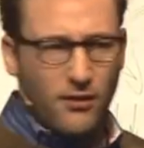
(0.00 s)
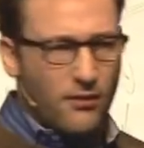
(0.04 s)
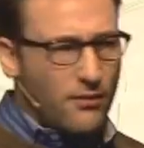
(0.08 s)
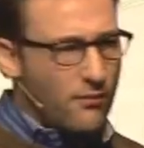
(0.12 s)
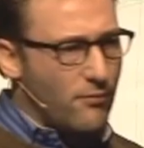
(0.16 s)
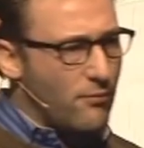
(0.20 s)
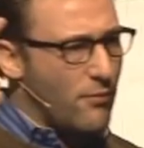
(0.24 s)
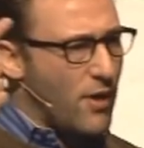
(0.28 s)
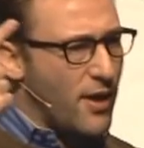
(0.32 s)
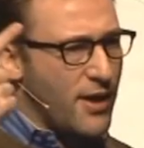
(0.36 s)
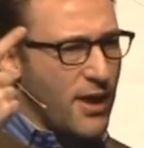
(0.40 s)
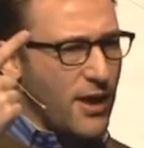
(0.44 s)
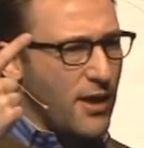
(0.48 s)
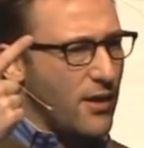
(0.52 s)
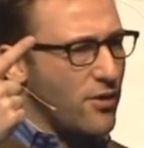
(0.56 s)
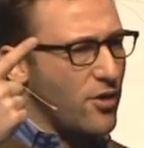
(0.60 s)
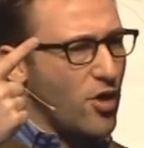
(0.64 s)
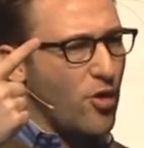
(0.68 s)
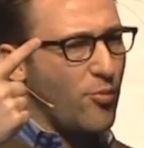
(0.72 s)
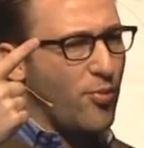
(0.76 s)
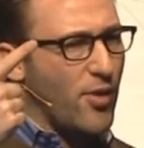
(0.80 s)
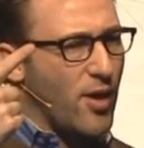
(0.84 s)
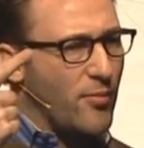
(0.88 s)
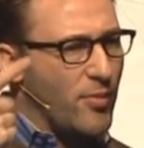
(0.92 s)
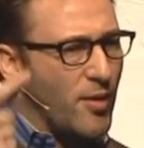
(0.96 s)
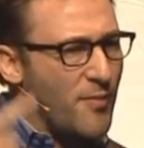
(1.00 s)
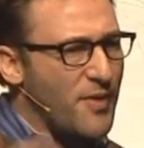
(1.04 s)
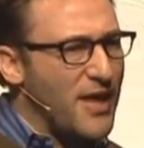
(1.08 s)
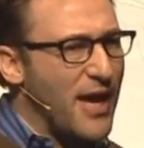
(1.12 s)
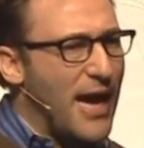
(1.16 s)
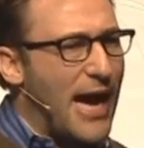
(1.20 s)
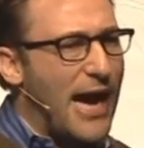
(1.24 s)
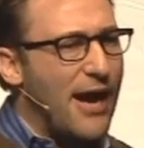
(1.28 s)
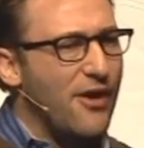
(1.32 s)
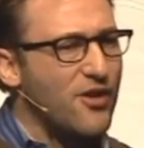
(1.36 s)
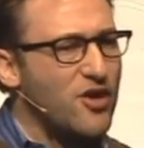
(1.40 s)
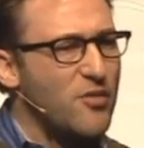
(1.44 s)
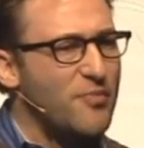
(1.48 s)
Money, no problem. They
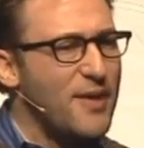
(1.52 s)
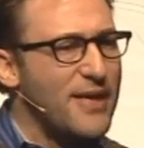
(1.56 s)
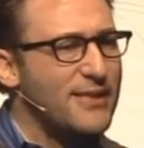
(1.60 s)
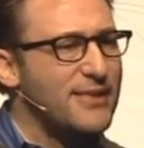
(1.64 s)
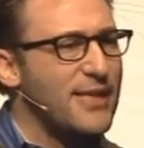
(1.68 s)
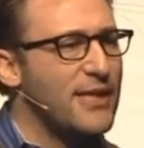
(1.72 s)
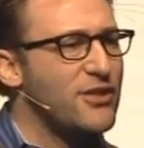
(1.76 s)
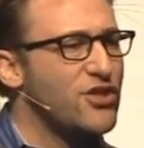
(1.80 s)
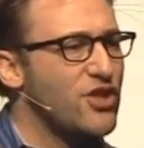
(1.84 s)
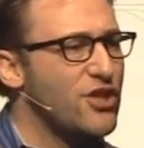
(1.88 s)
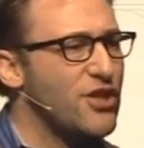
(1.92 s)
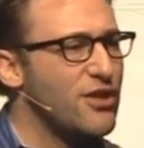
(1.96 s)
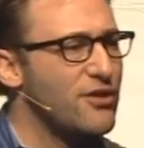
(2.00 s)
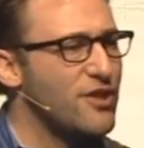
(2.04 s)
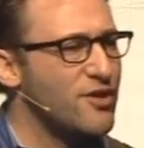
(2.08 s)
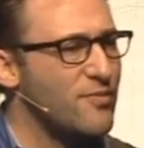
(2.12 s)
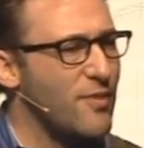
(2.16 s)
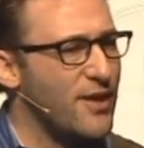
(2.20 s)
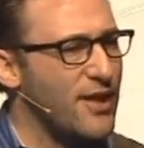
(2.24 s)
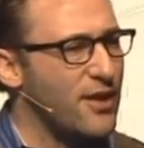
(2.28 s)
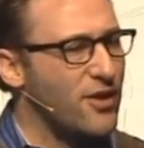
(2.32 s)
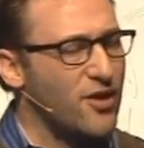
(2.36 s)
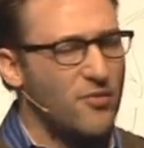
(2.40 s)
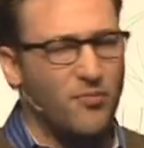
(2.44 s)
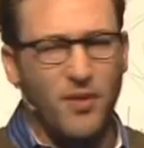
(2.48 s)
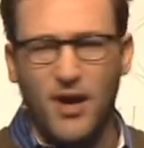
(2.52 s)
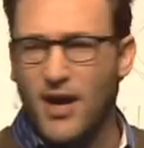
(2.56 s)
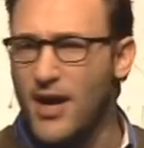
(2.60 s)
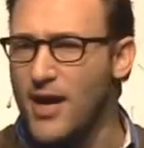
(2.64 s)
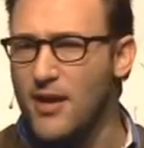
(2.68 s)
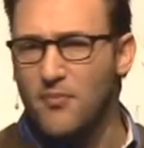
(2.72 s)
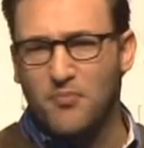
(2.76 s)
hired the best engineers money could buy.